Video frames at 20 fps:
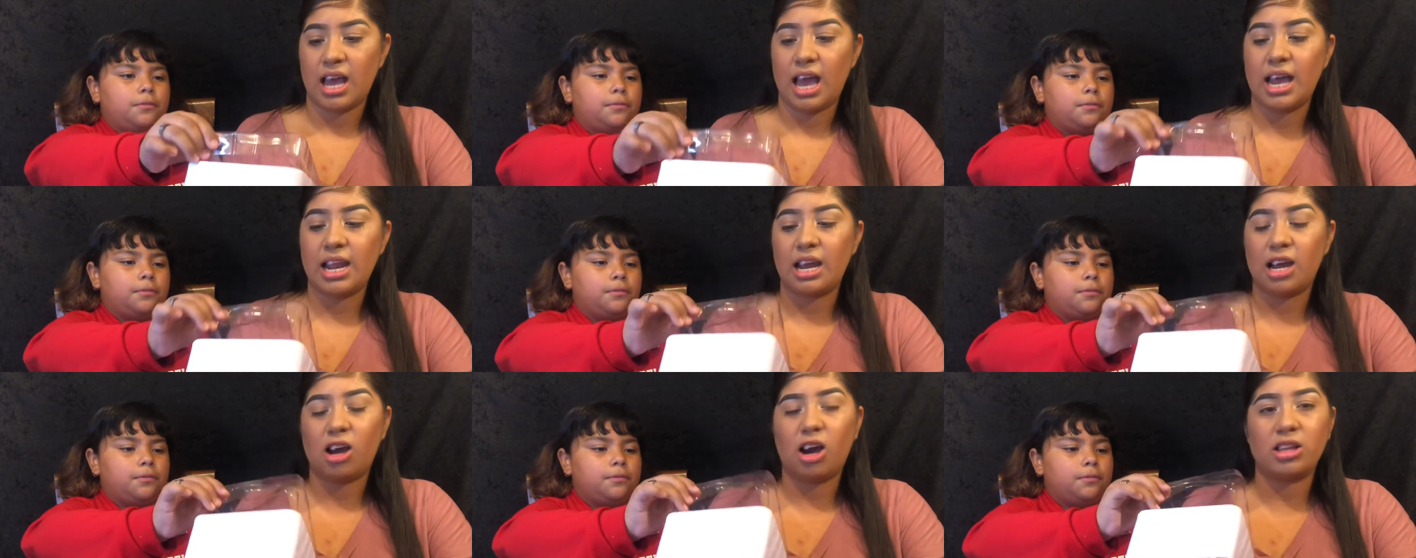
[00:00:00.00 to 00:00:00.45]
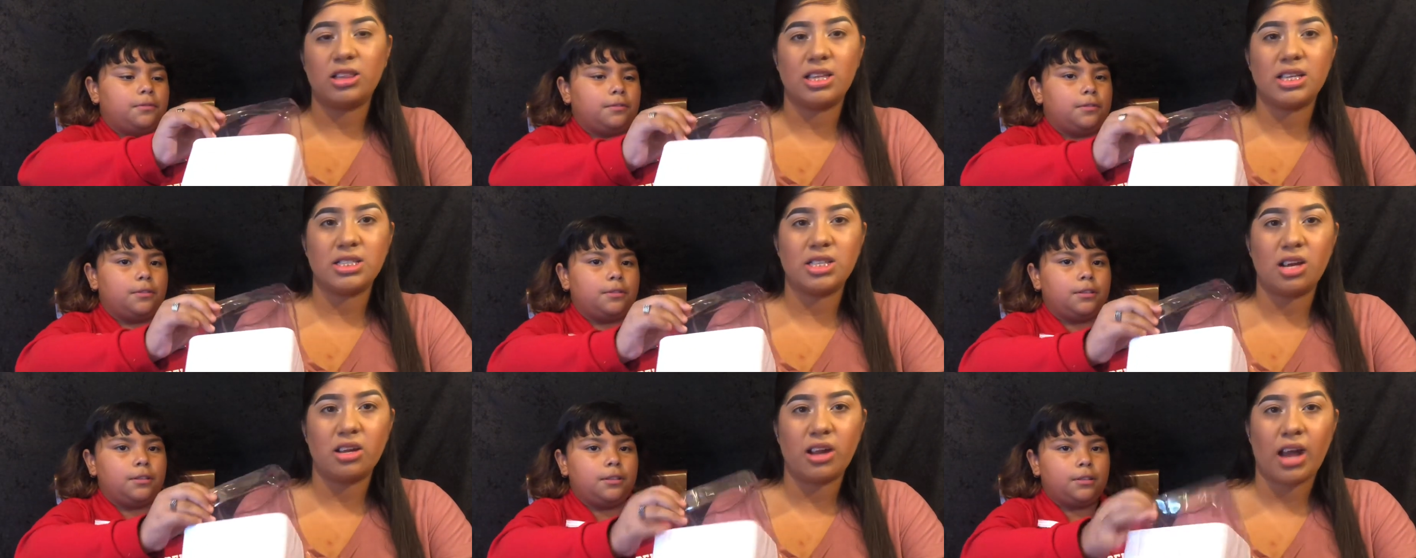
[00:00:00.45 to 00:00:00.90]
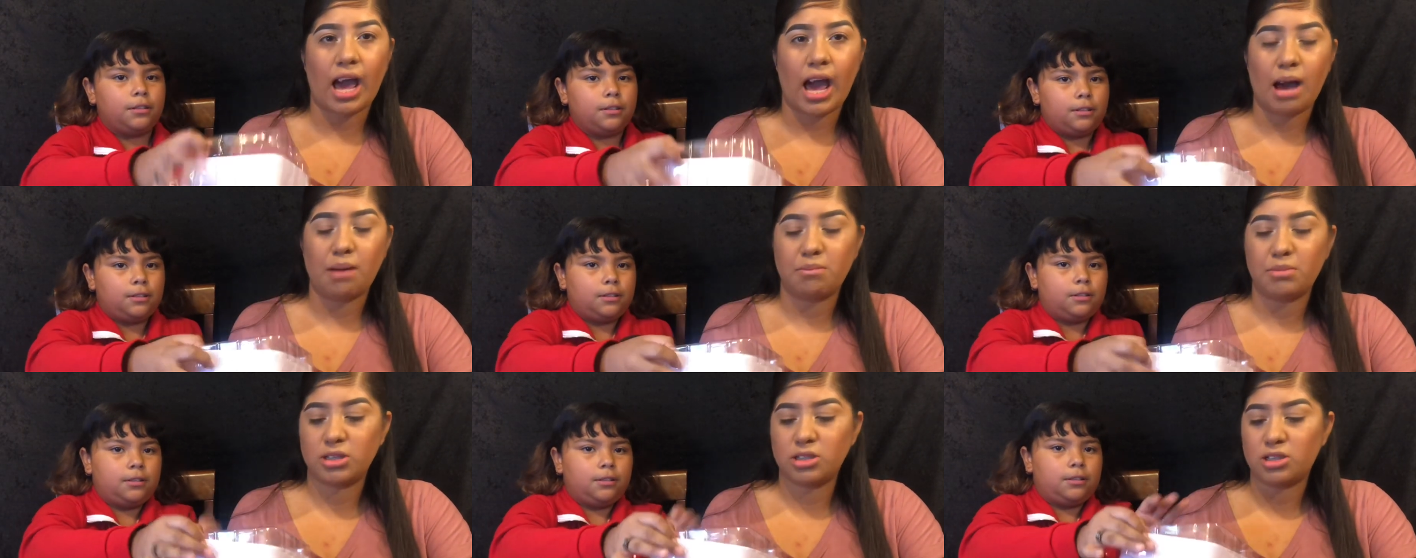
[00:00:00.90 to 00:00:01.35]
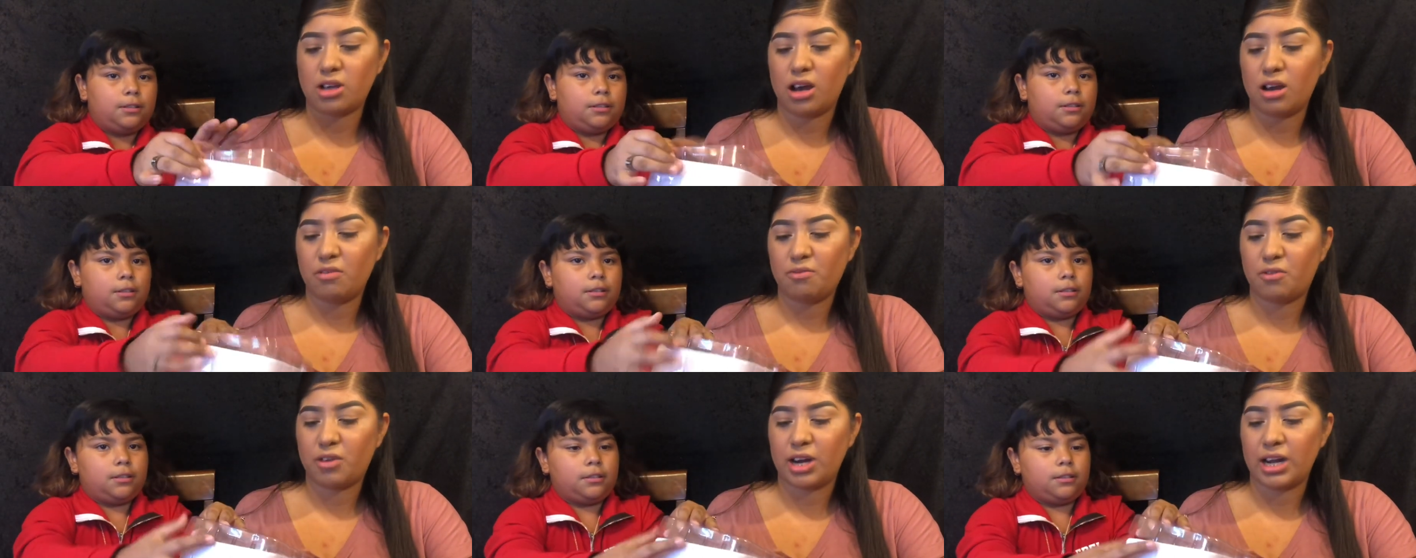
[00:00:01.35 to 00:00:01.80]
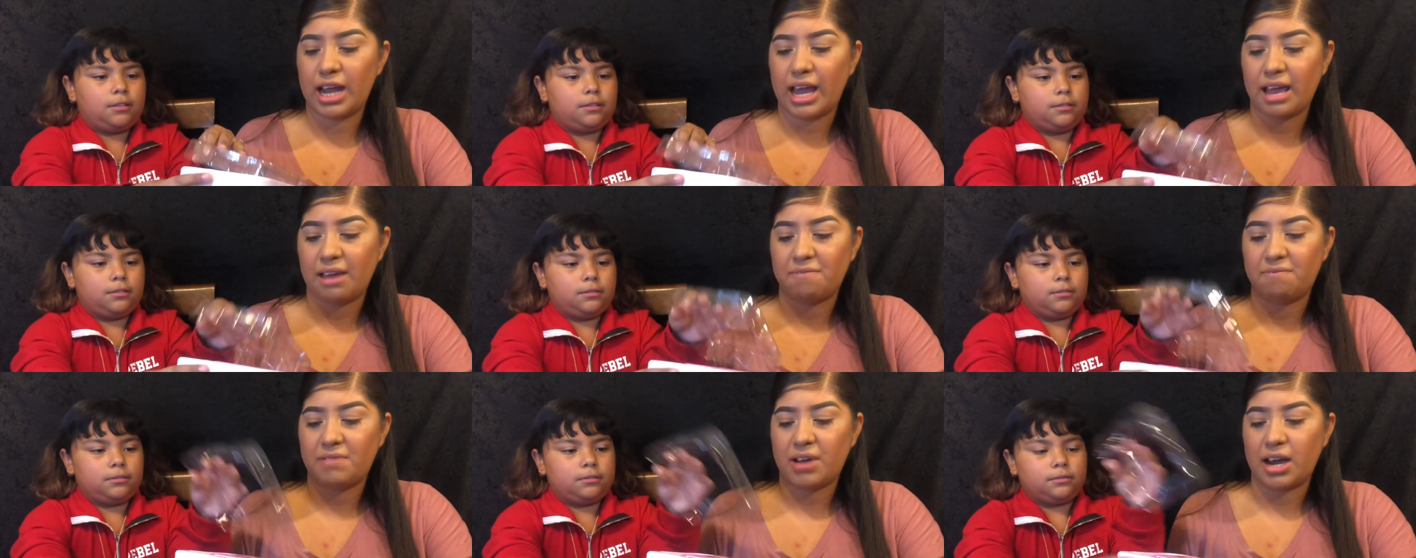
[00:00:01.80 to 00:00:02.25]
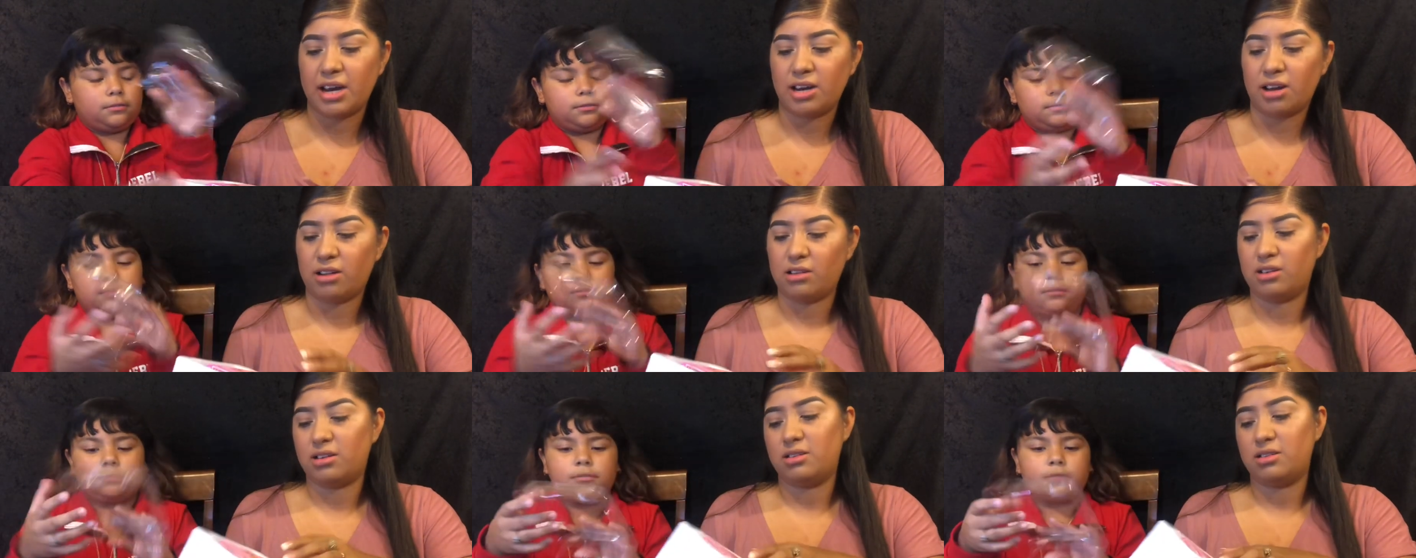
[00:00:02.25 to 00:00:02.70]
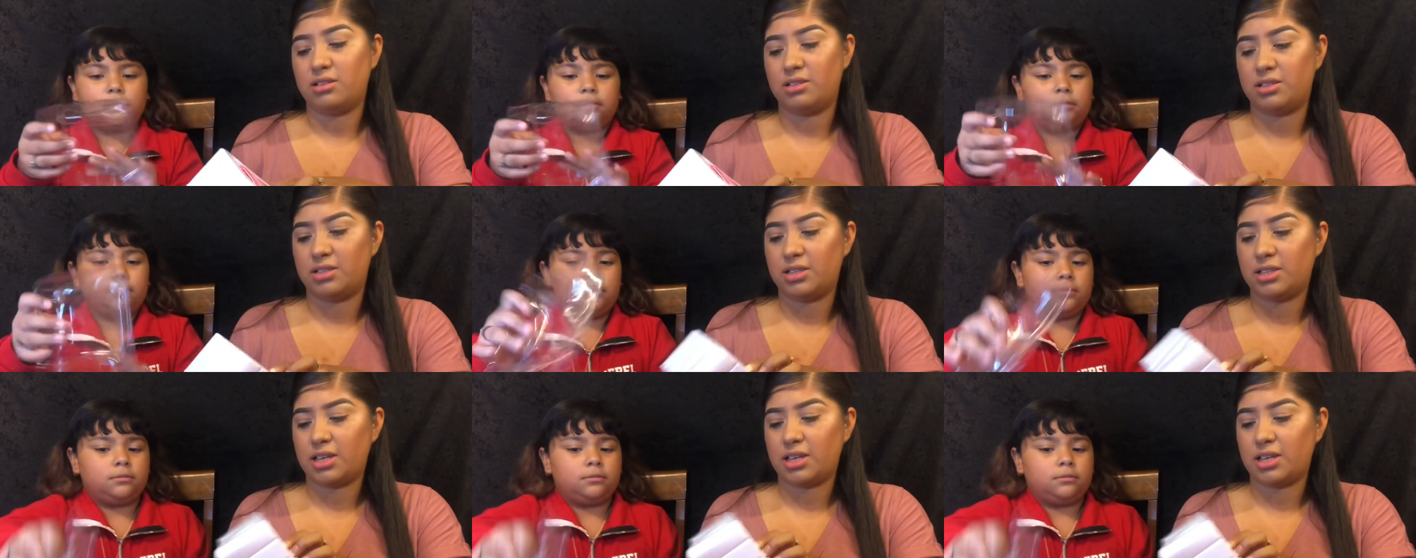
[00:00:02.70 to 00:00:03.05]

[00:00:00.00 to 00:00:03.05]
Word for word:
Speaker 1: And I got this on Amazon for like $5.